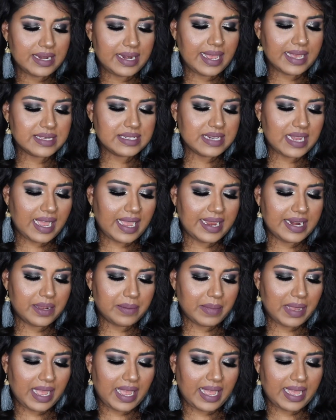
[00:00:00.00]
The next
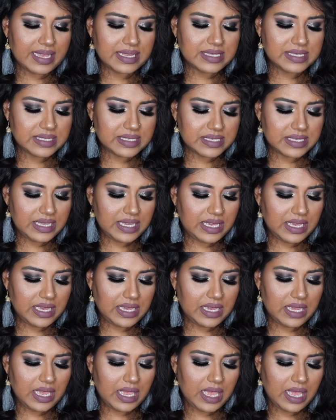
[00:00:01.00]
item I
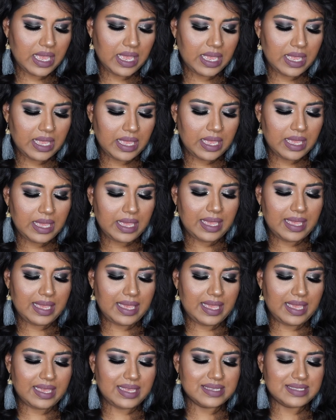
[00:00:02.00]
see
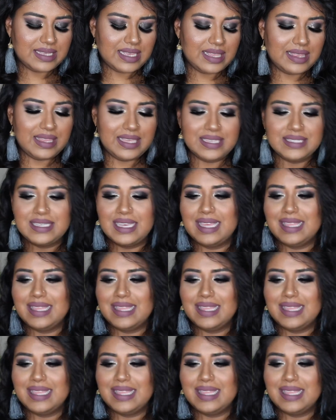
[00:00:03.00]
is this